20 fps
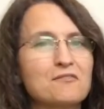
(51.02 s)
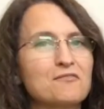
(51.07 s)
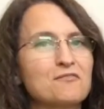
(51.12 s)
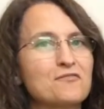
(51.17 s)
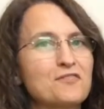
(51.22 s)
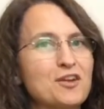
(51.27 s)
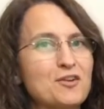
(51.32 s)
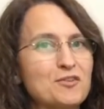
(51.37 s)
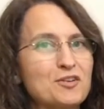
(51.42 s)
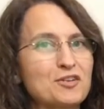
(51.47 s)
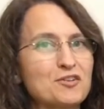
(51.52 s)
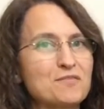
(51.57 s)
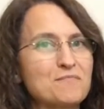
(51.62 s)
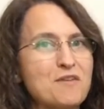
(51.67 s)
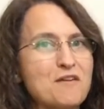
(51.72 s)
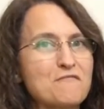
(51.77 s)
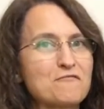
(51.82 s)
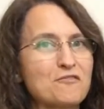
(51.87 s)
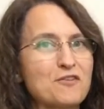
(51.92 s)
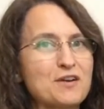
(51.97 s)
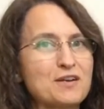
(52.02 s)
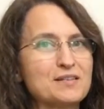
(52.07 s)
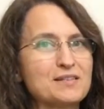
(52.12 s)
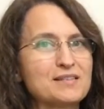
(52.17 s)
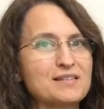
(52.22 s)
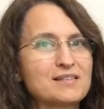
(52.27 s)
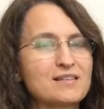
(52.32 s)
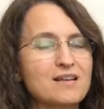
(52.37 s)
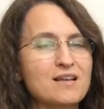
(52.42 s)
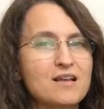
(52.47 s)
Very good, my
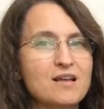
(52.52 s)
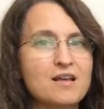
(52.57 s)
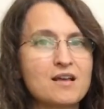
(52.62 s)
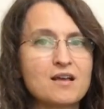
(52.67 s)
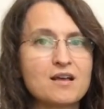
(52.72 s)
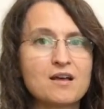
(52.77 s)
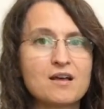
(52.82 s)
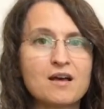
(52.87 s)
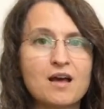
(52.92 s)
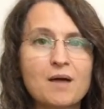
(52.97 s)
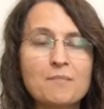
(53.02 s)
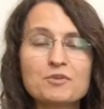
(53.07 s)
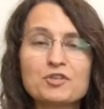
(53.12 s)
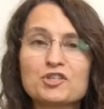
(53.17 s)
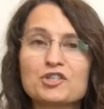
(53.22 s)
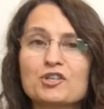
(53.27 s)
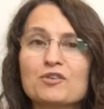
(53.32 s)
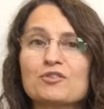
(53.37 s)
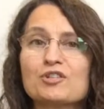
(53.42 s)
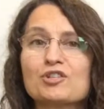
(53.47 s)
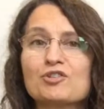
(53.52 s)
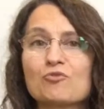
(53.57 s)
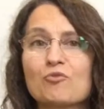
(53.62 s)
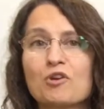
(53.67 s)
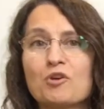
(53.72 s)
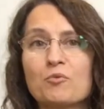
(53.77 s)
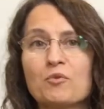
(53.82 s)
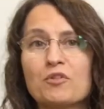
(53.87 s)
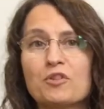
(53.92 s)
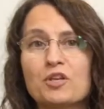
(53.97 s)
friends. I'm going to share a
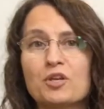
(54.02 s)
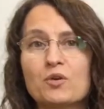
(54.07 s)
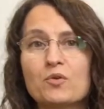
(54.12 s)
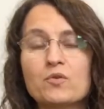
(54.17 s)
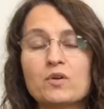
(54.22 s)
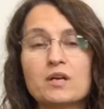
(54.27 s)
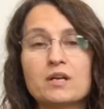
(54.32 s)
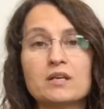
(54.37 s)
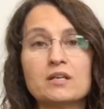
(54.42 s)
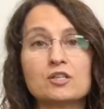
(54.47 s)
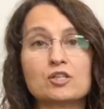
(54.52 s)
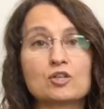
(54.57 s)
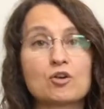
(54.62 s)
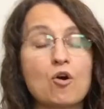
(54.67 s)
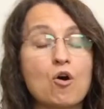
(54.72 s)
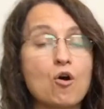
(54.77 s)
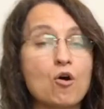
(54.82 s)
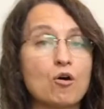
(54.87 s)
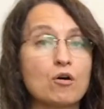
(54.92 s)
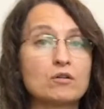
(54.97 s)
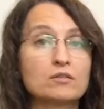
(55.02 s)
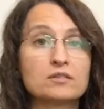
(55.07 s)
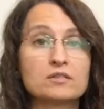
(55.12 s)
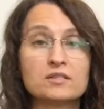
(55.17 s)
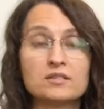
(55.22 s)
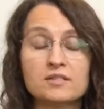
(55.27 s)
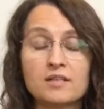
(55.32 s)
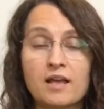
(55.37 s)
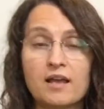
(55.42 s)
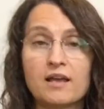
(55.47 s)
story with you and it's called
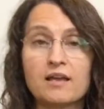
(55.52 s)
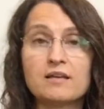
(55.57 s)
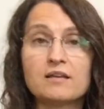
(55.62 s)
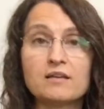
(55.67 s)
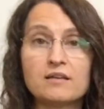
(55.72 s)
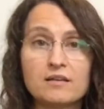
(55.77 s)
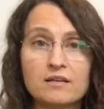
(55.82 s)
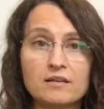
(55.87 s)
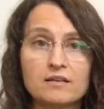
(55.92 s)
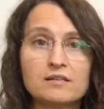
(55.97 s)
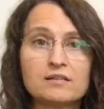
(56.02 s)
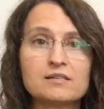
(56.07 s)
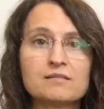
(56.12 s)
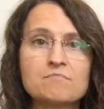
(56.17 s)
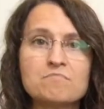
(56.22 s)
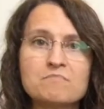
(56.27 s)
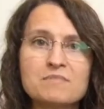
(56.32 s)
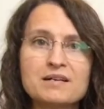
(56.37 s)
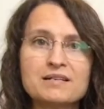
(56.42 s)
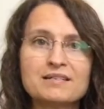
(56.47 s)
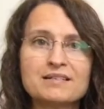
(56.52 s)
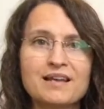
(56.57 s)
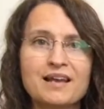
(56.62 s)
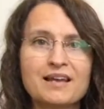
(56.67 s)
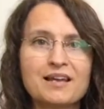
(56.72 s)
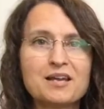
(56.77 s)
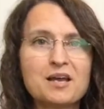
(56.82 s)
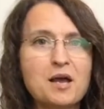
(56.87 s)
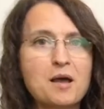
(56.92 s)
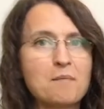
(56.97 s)
Today is
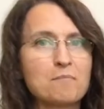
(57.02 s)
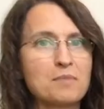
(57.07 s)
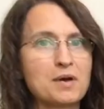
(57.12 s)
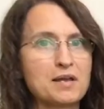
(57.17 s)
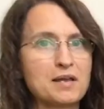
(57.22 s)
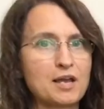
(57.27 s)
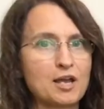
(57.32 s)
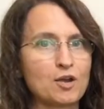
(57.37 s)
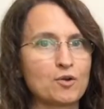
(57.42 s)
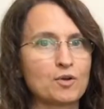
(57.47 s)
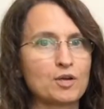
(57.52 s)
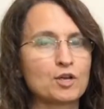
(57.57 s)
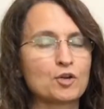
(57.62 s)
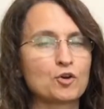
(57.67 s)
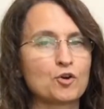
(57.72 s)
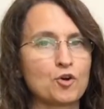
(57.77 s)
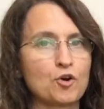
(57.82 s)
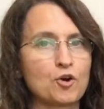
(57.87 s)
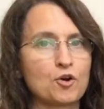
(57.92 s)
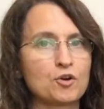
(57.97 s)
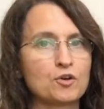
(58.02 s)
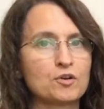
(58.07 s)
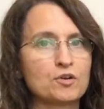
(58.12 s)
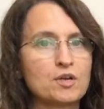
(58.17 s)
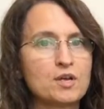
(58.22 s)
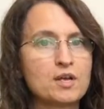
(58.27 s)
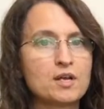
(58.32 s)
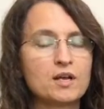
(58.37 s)
Monday by Eric Carle.